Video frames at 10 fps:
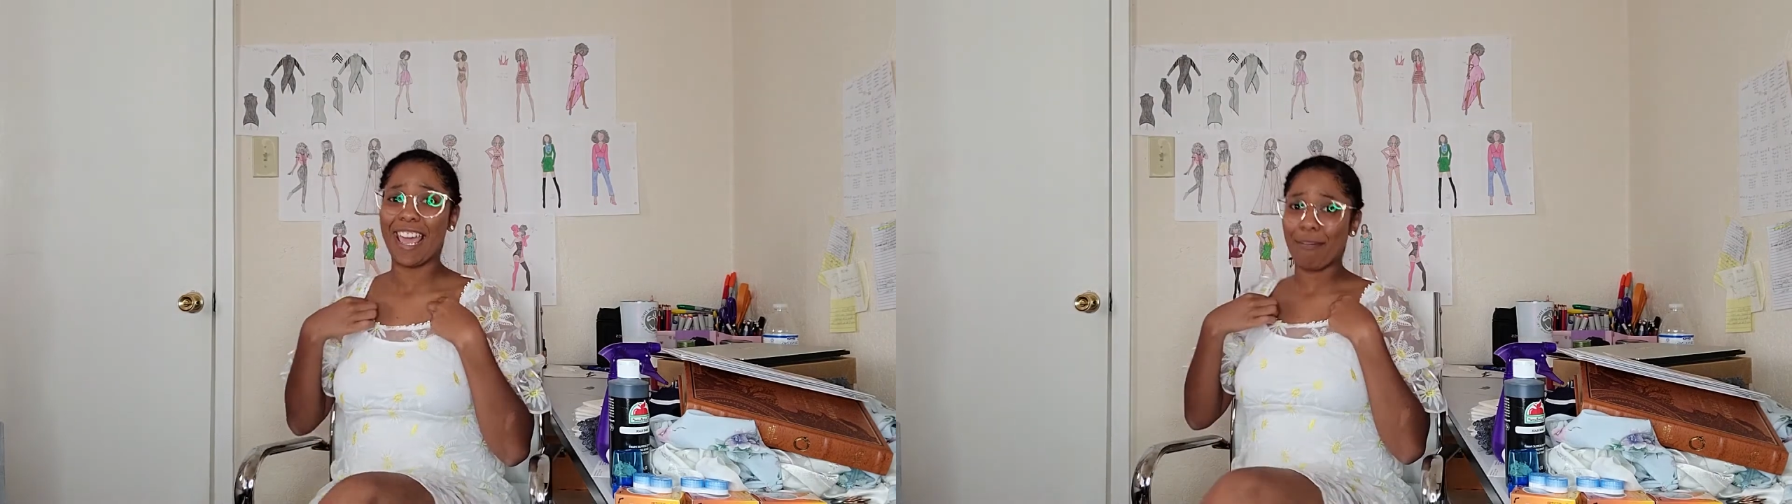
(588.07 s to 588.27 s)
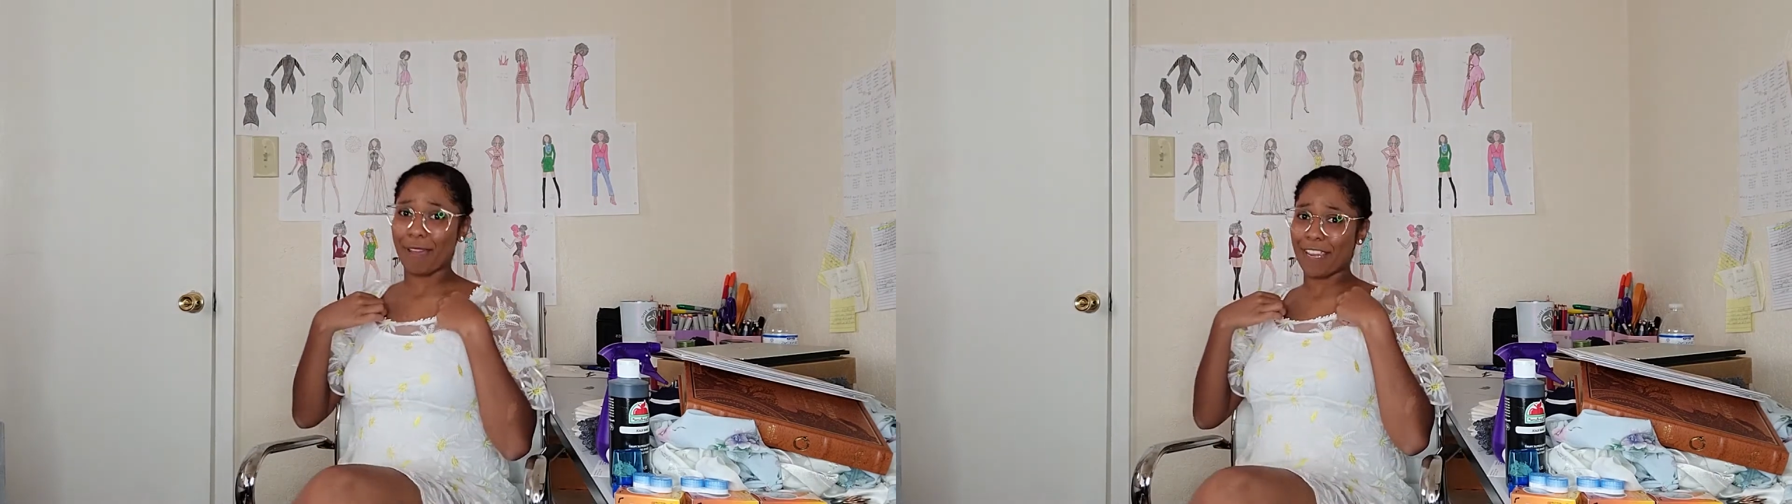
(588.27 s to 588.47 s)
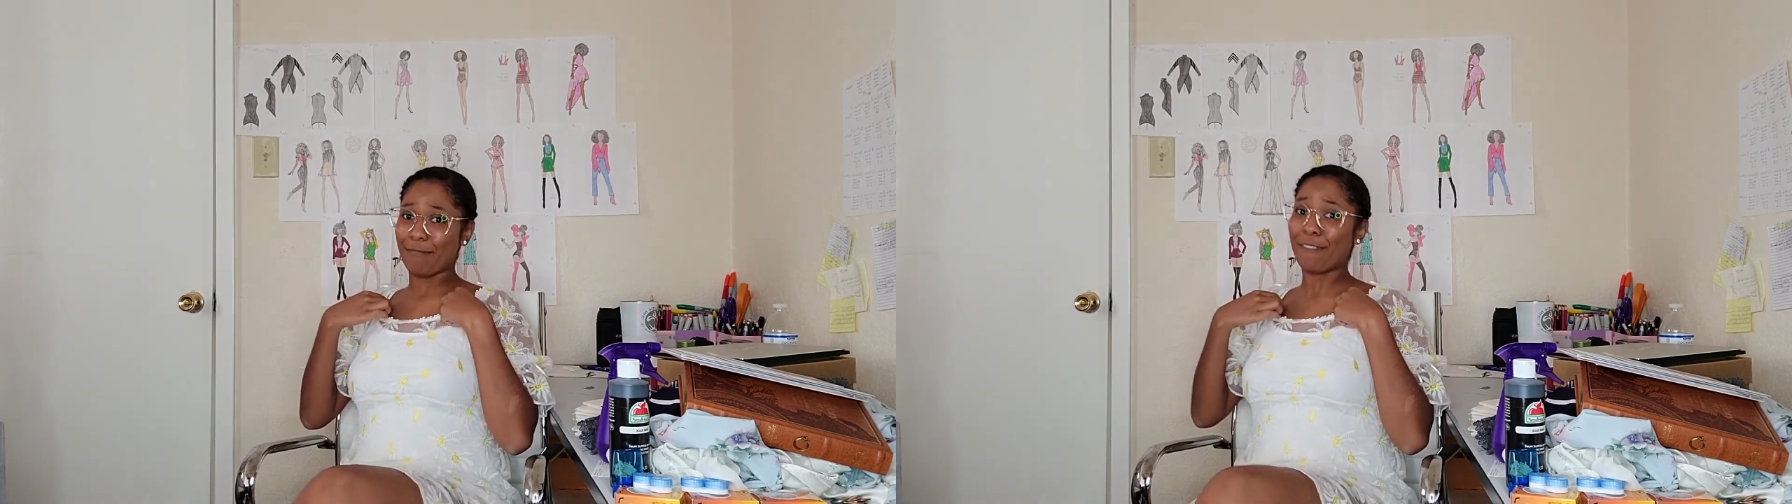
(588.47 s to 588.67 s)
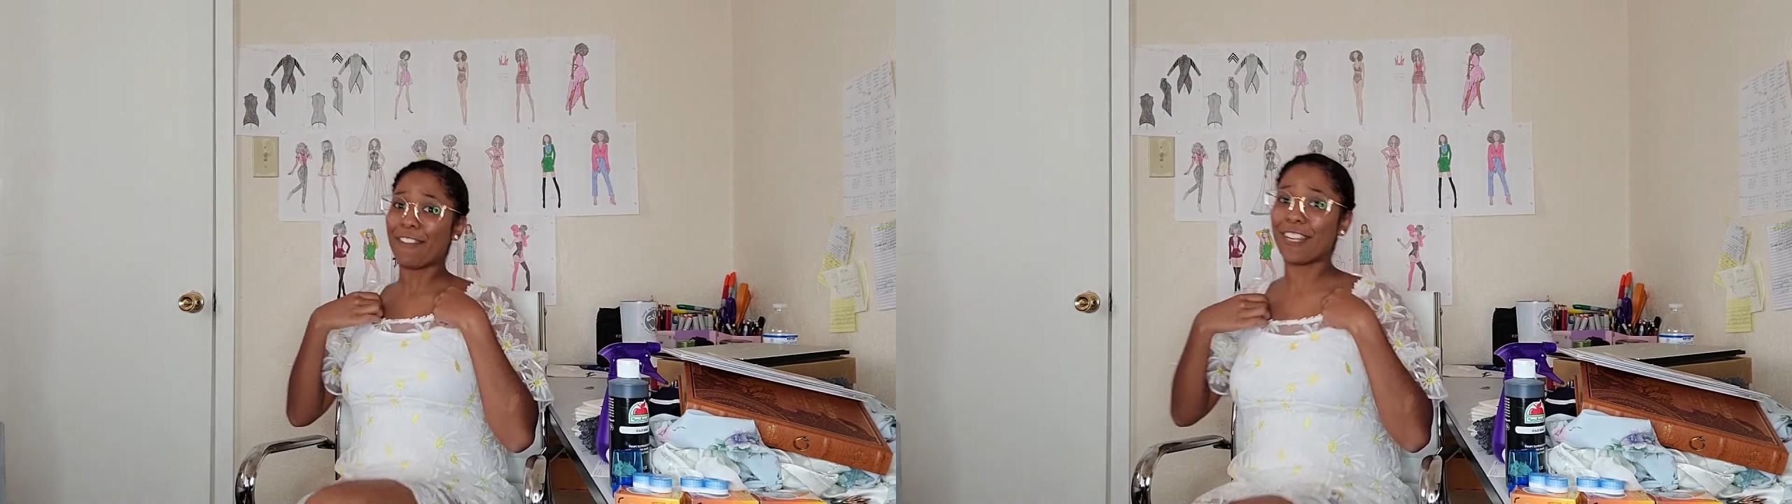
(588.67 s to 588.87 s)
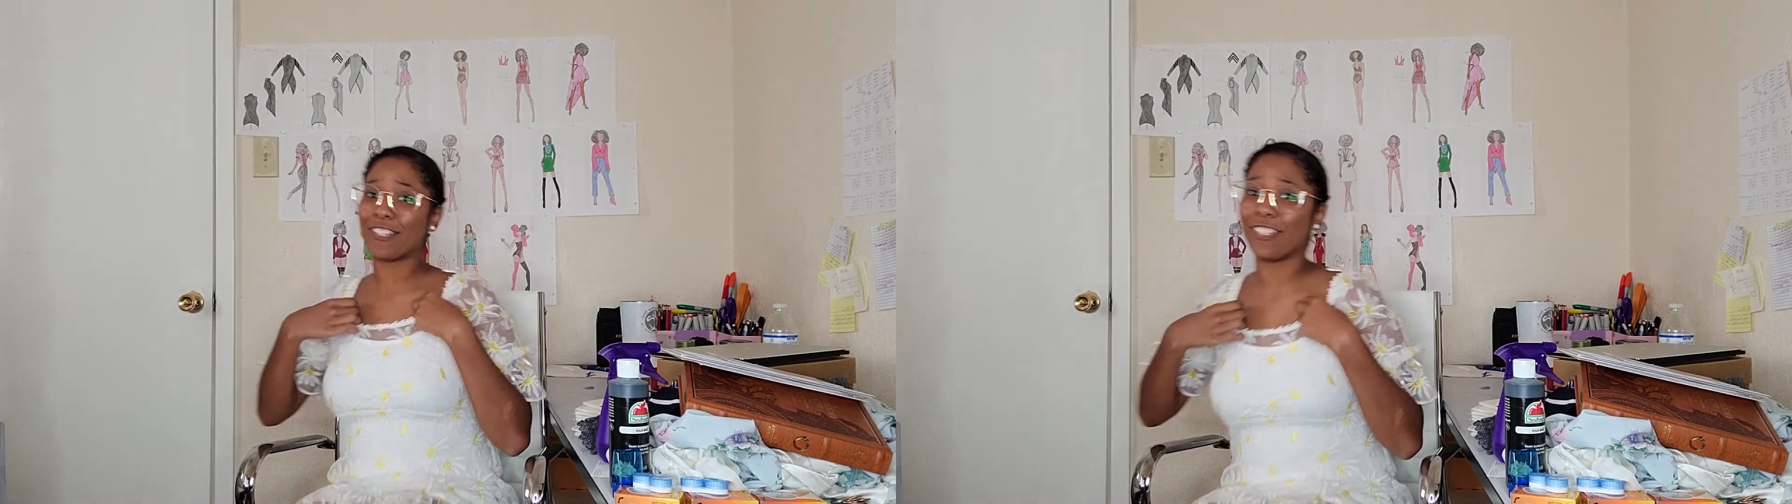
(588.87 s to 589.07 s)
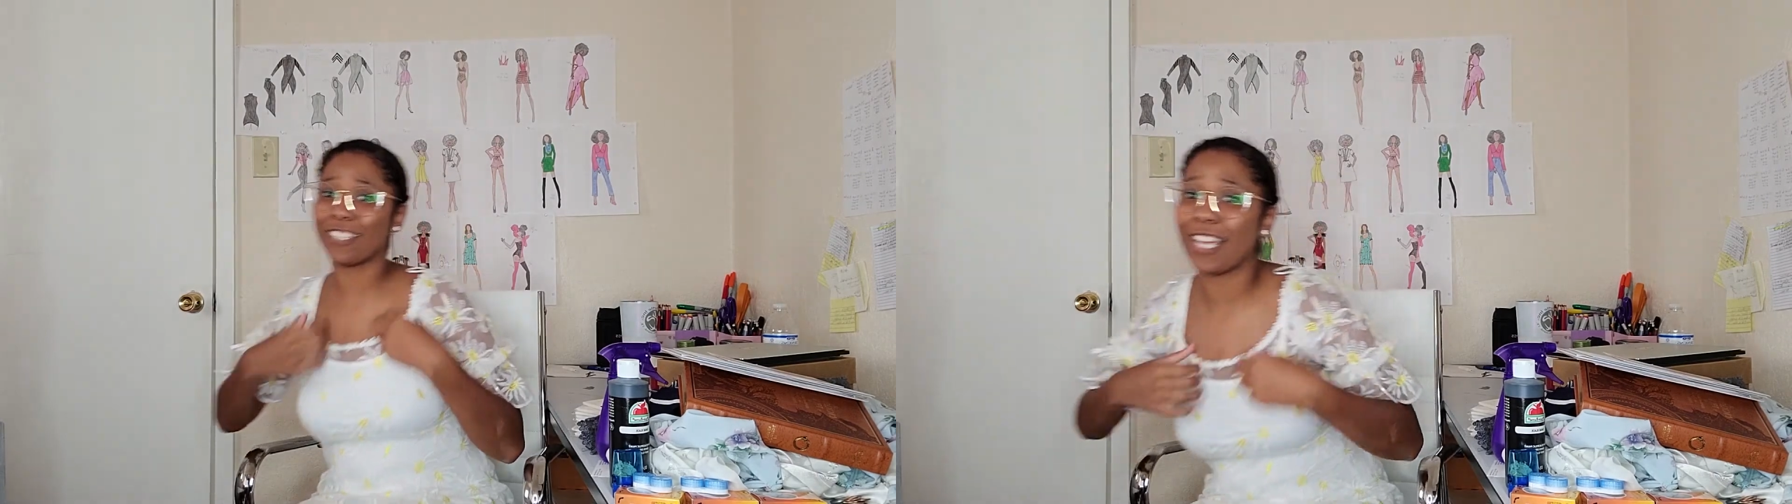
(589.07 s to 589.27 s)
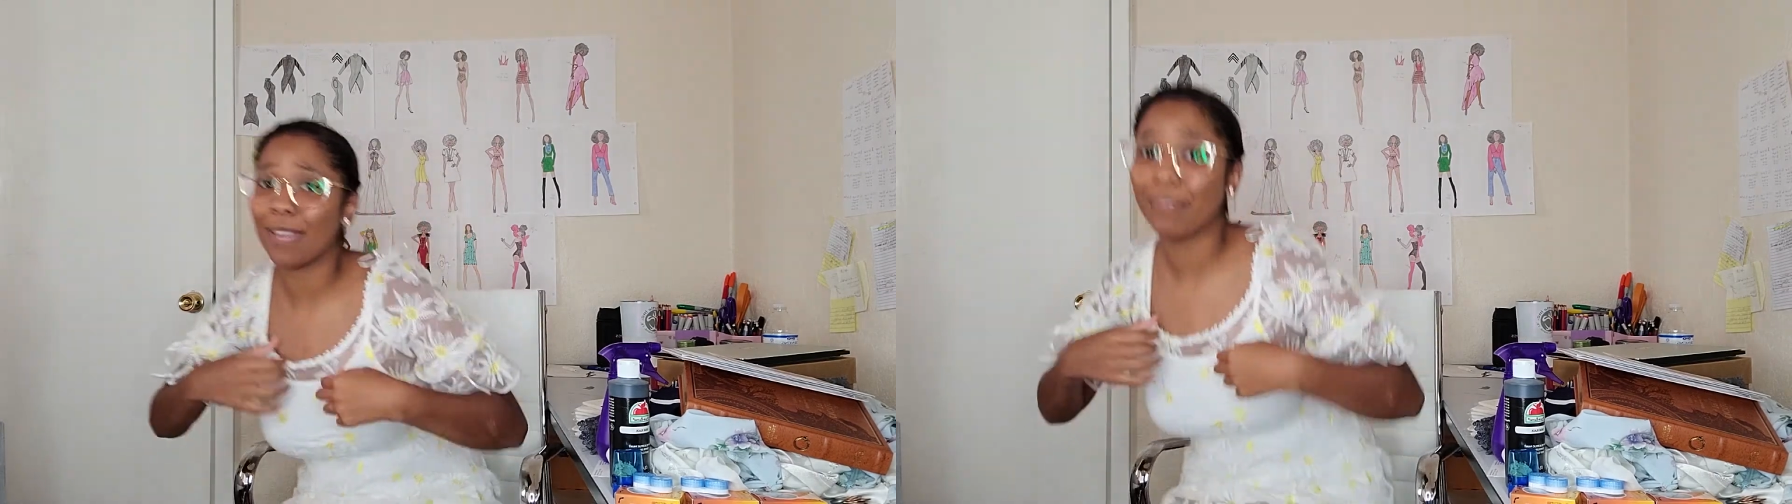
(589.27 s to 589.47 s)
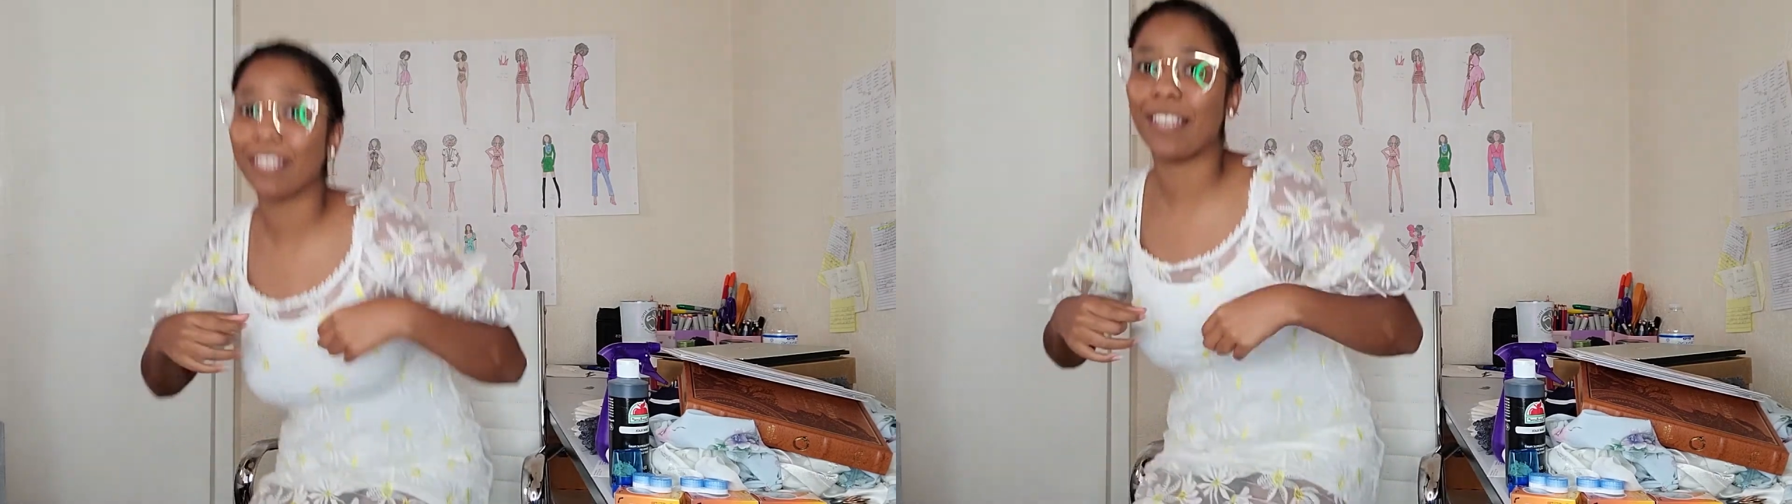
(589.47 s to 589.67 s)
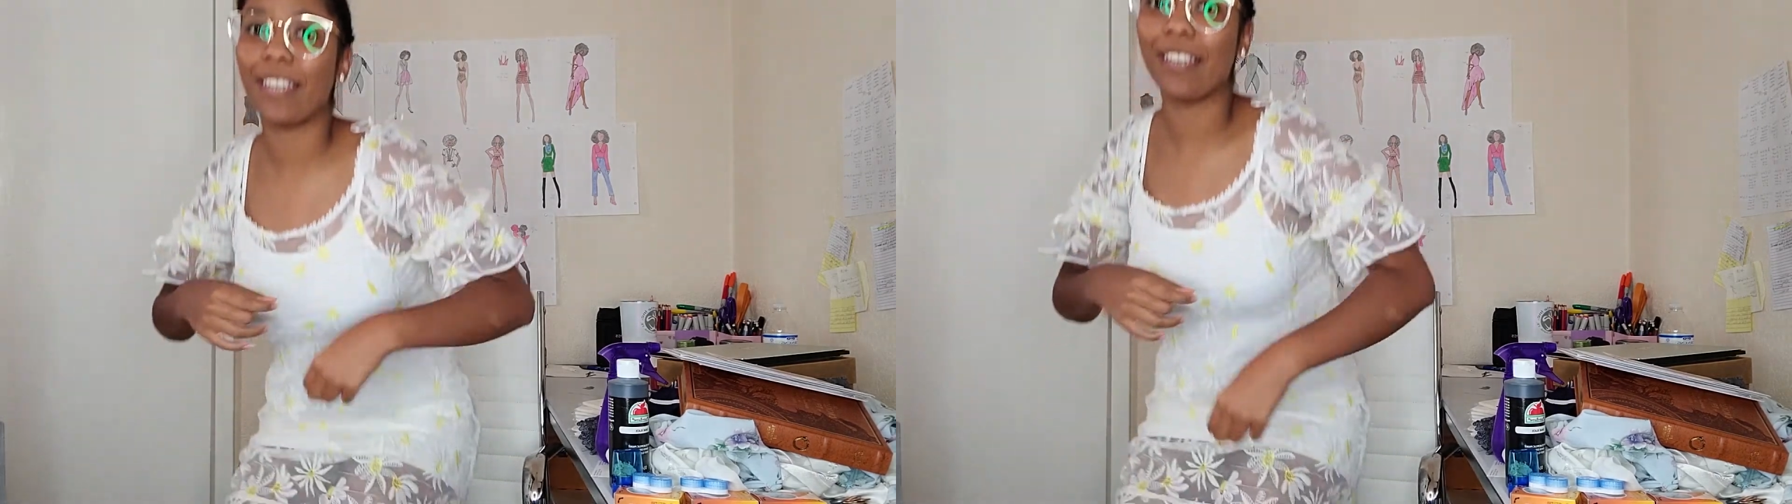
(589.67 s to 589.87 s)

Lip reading: By imperfections, I mean like...